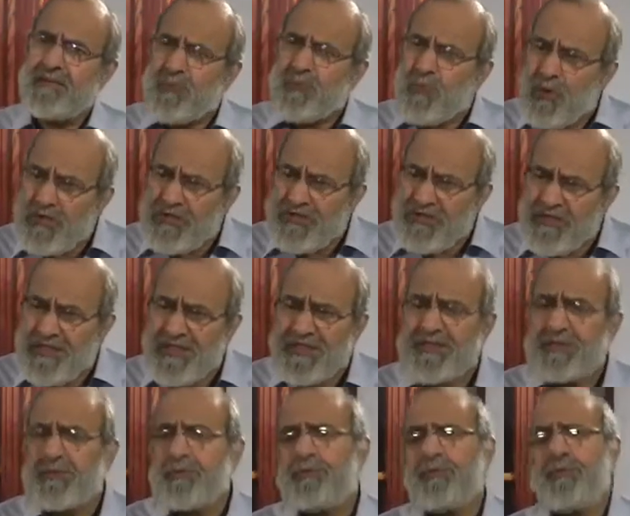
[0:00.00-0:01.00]
what
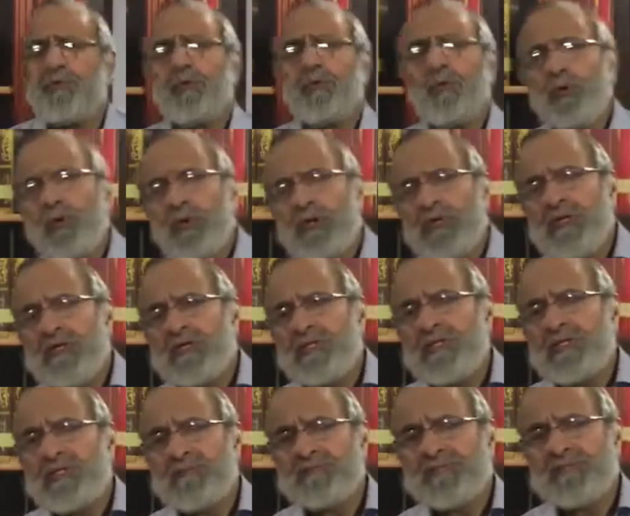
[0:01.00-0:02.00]
kind of role
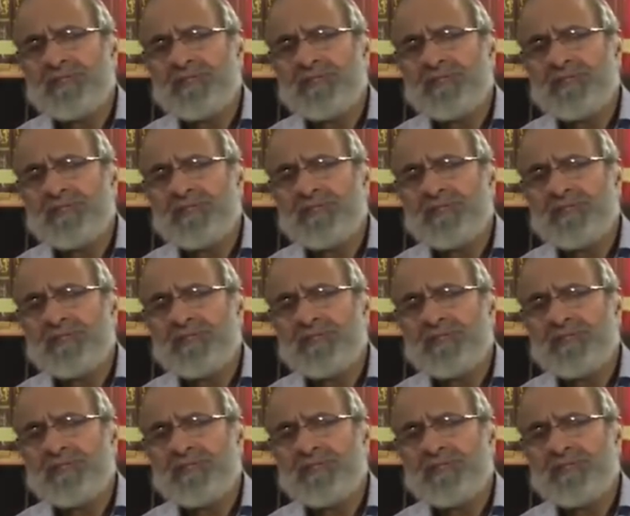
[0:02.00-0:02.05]
a